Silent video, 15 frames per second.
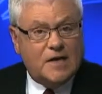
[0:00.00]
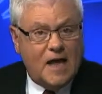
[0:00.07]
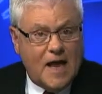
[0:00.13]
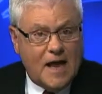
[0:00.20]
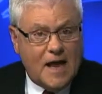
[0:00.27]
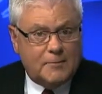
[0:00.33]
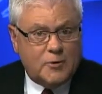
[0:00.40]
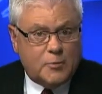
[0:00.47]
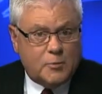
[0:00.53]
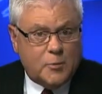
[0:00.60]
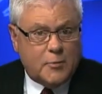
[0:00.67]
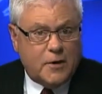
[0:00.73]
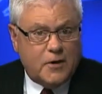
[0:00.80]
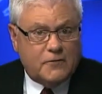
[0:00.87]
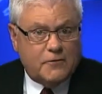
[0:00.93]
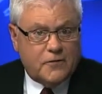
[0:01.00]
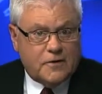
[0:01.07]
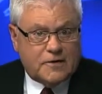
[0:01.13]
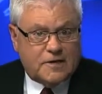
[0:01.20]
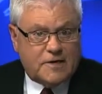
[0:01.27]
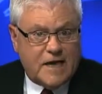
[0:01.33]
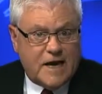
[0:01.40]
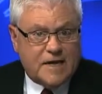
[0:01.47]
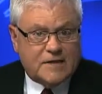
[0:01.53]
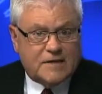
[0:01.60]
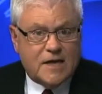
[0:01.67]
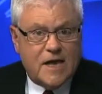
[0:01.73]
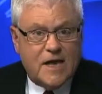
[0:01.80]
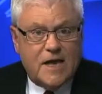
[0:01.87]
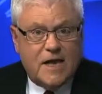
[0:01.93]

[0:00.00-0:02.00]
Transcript: time to prepare for its case,